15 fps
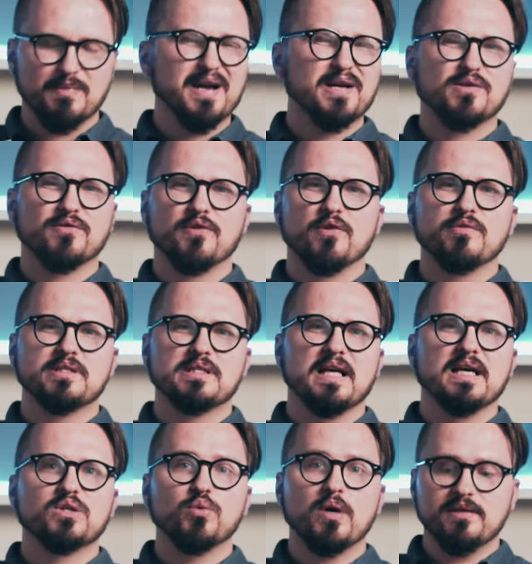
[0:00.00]
microphone is
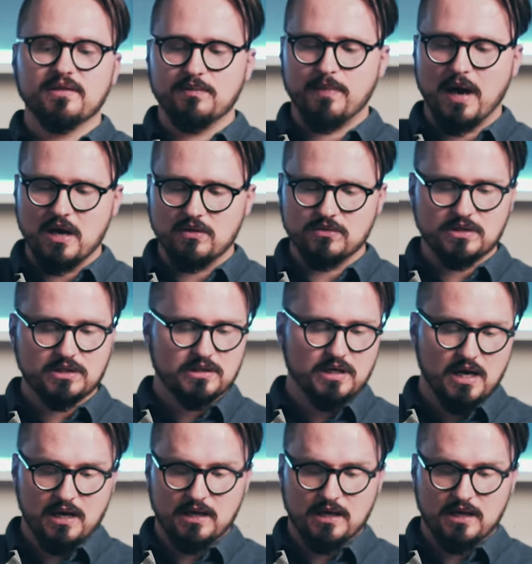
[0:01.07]
like 20 pounds,